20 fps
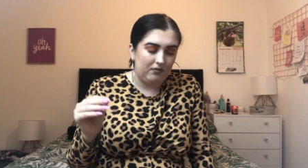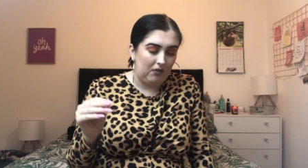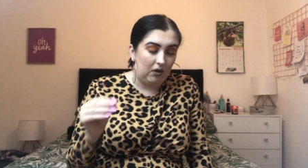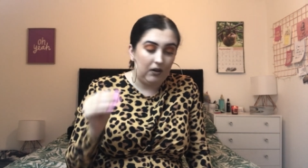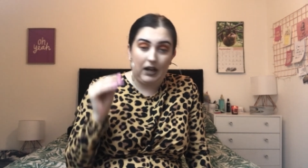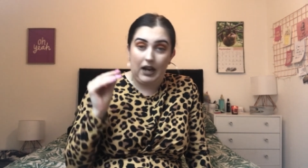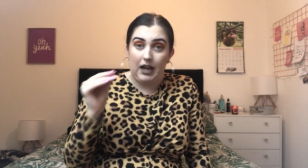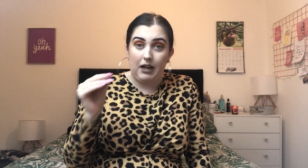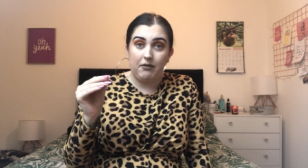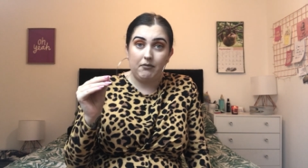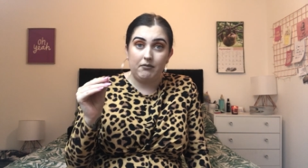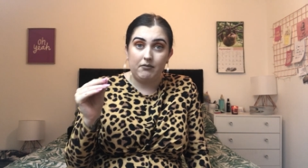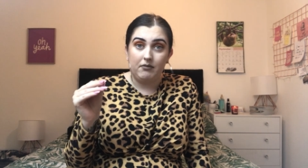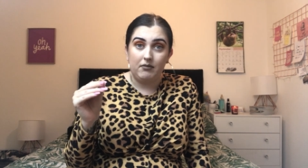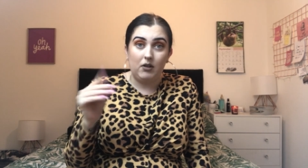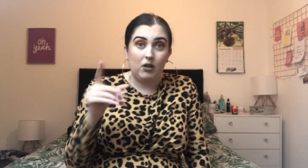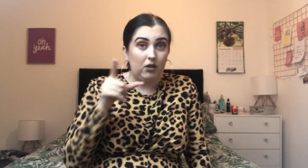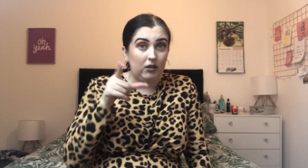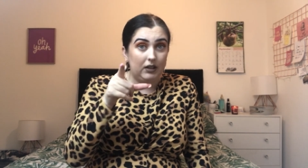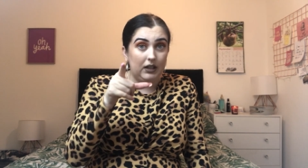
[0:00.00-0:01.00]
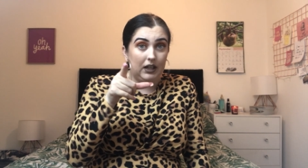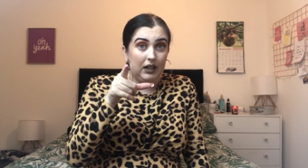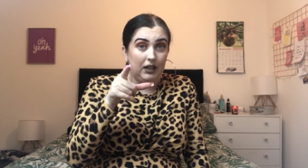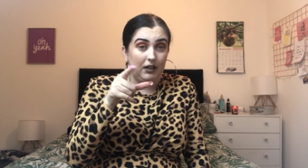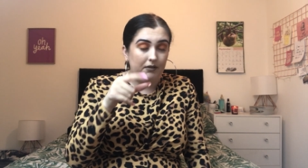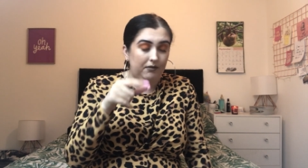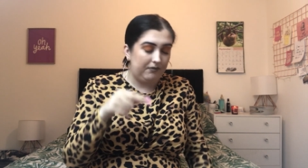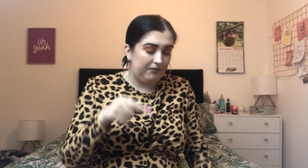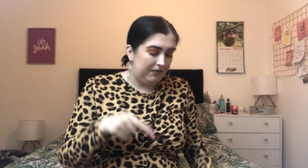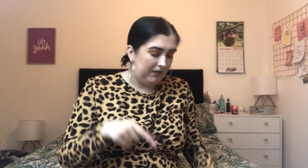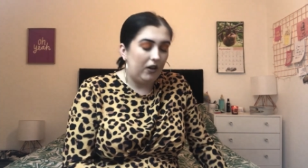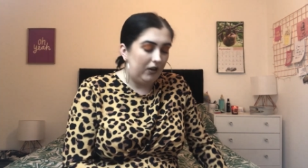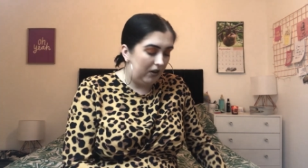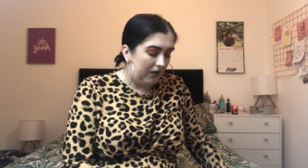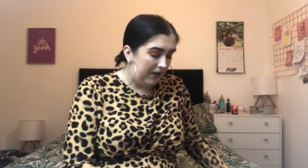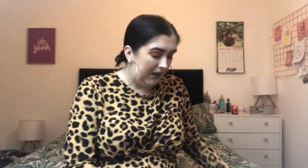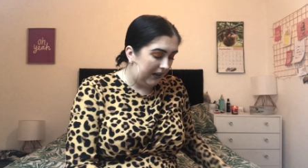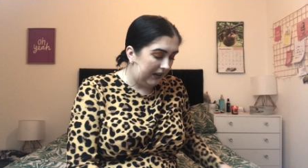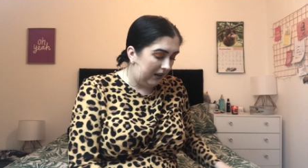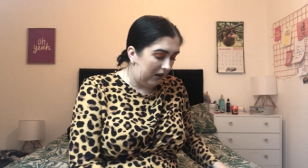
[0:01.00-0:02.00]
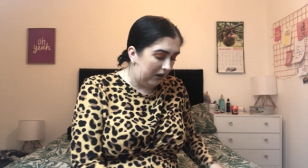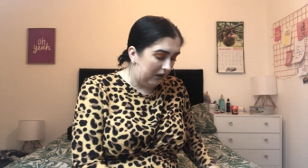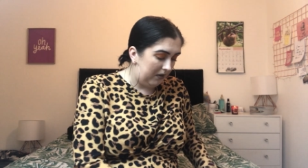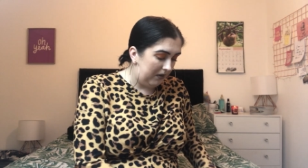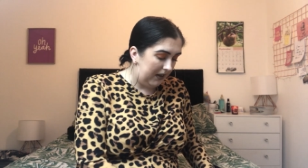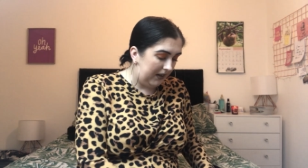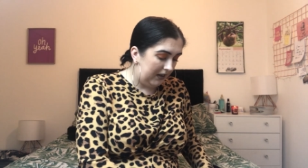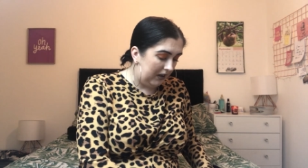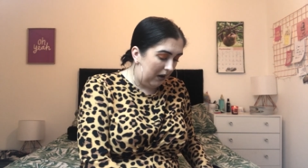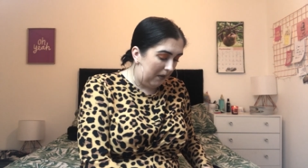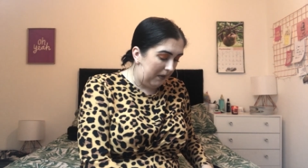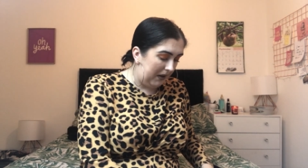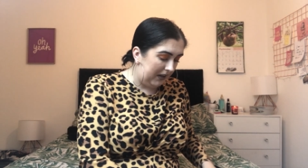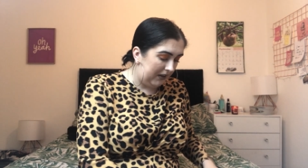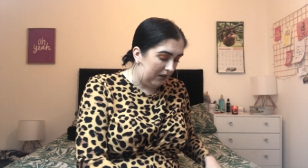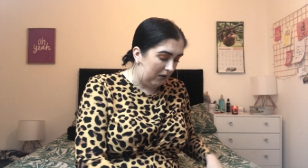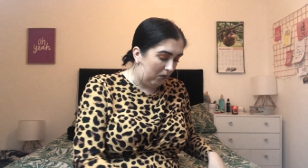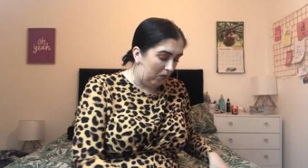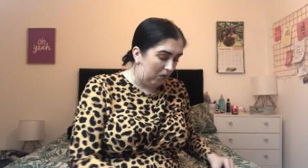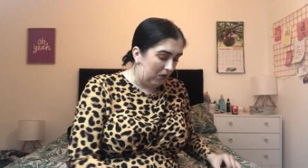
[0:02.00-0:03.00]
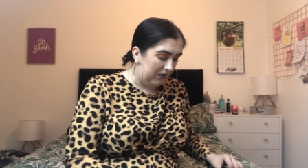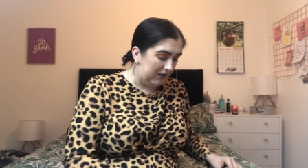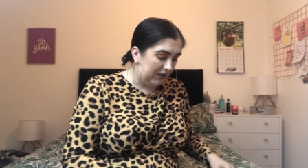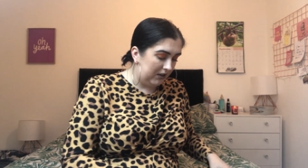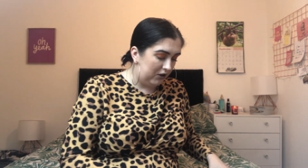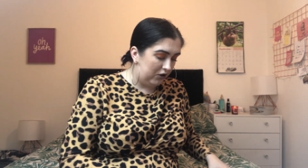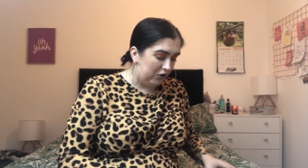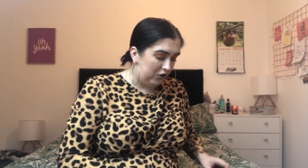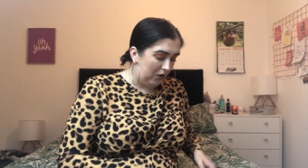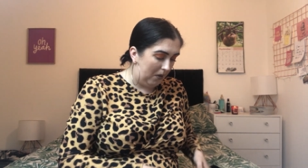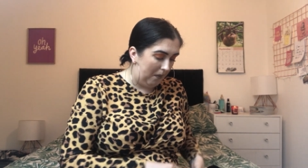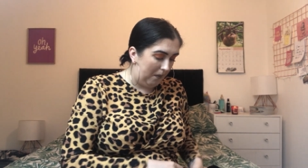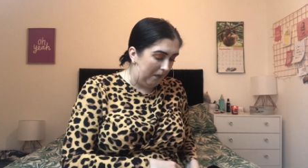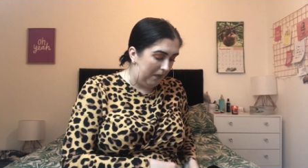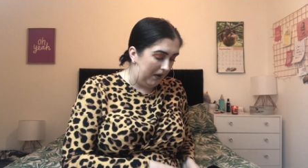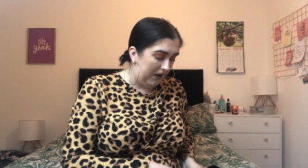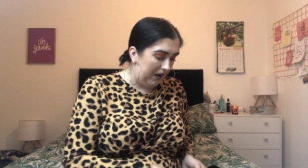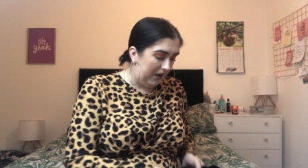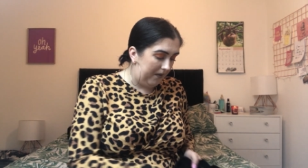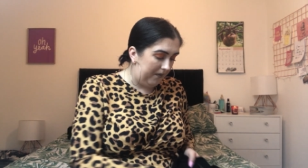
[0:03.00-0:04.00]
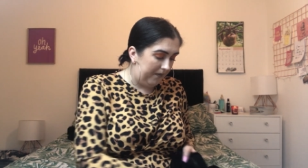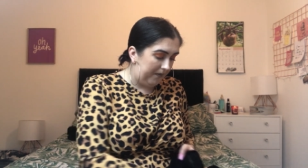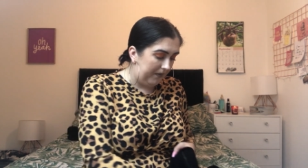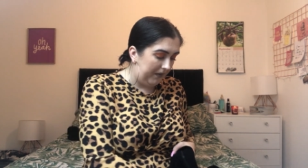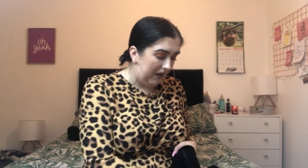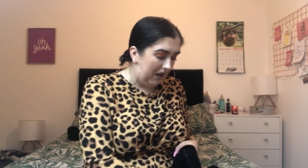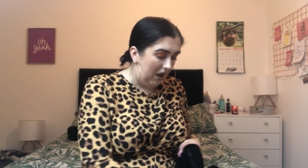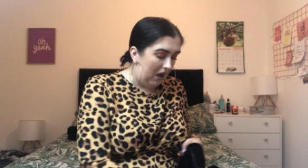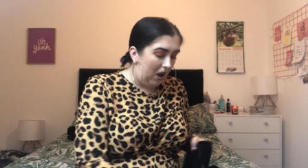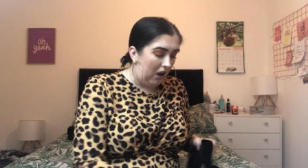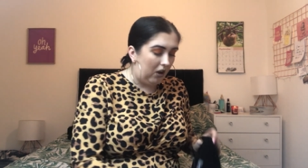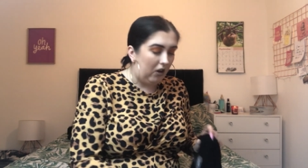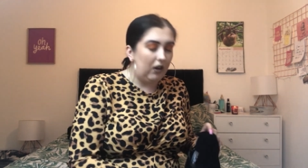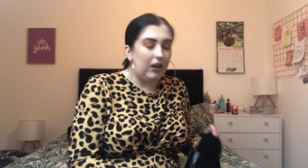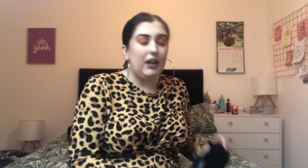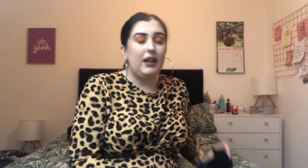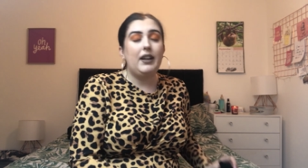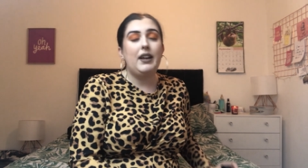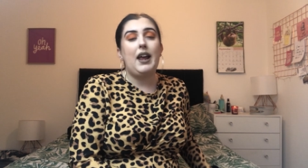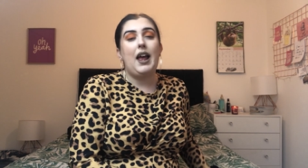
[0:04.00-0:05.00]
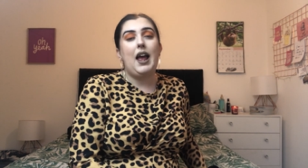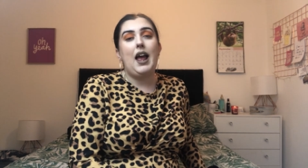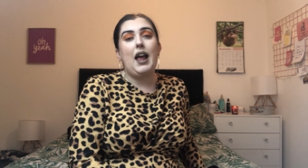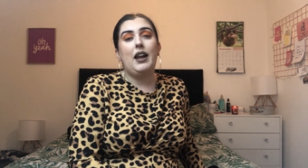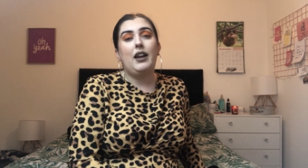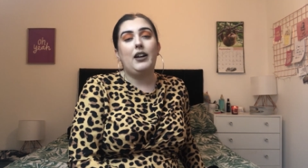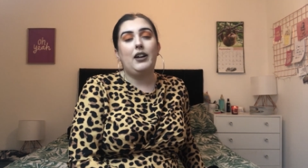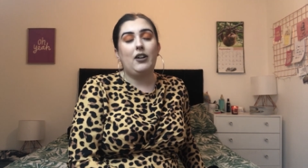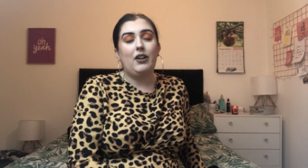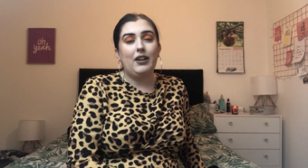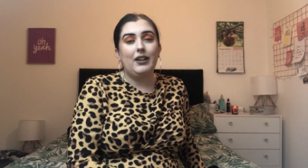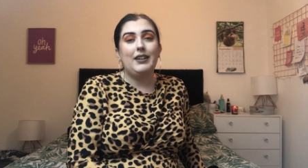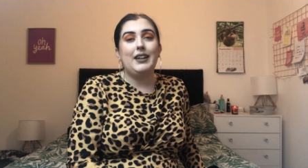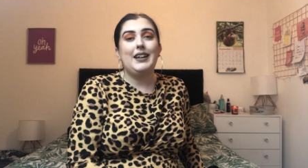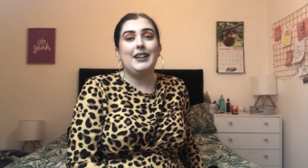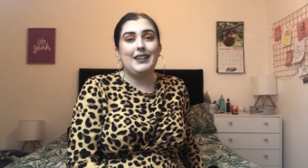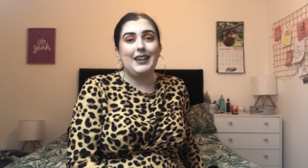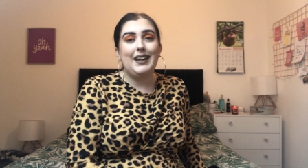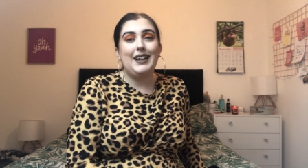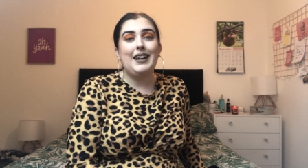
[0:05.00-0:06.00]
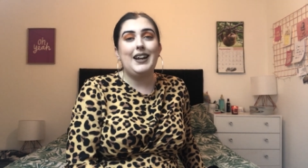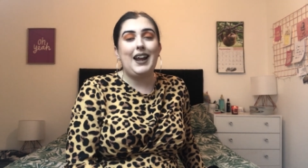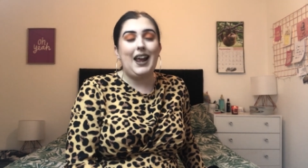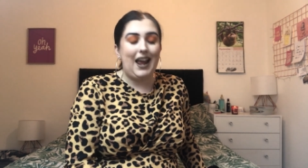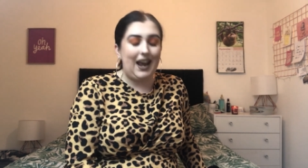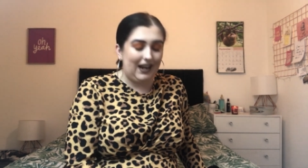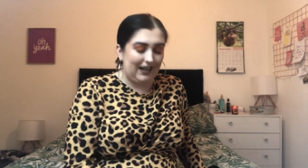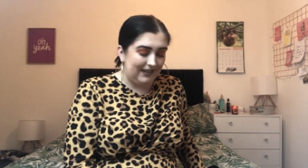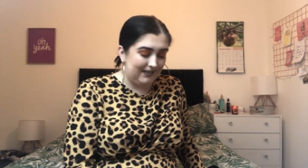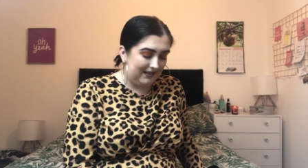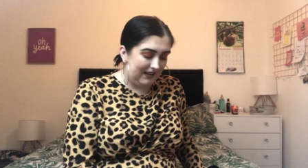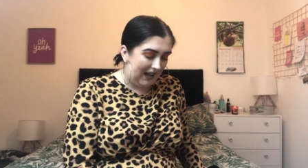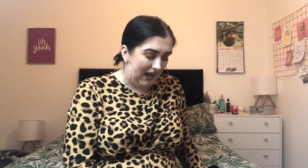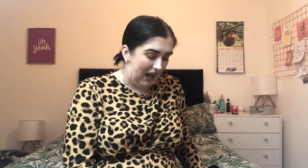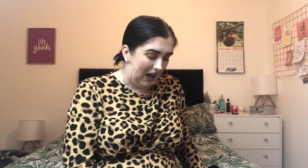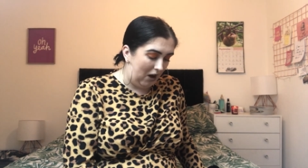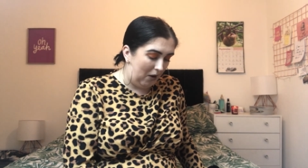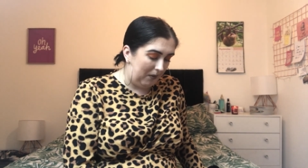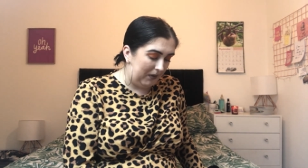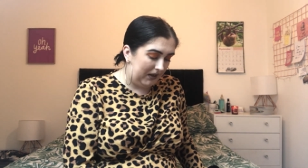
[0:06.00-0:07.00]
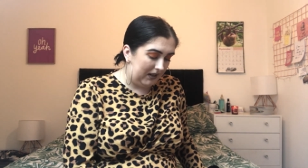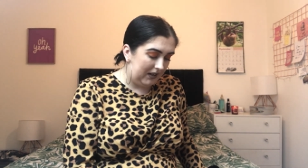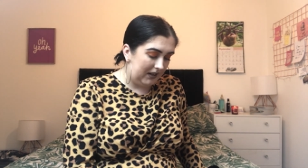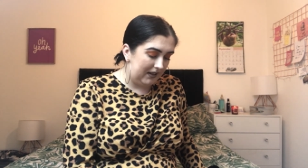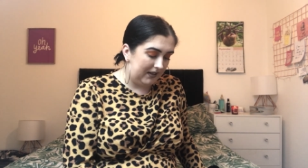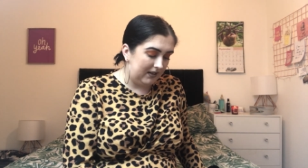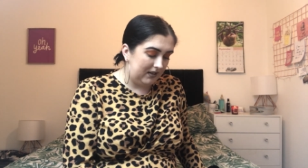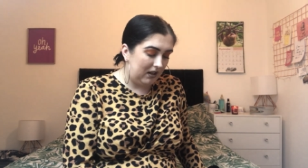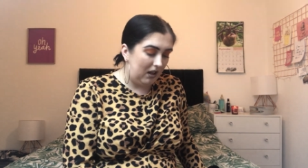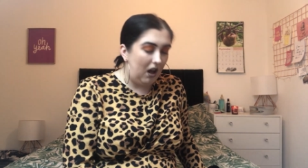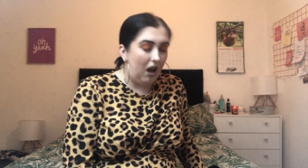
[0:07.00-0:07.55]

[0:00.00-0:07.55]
Okay? Okay? So next thing, I, next thing I picked up was this jumper. Got, in, got it in an X L because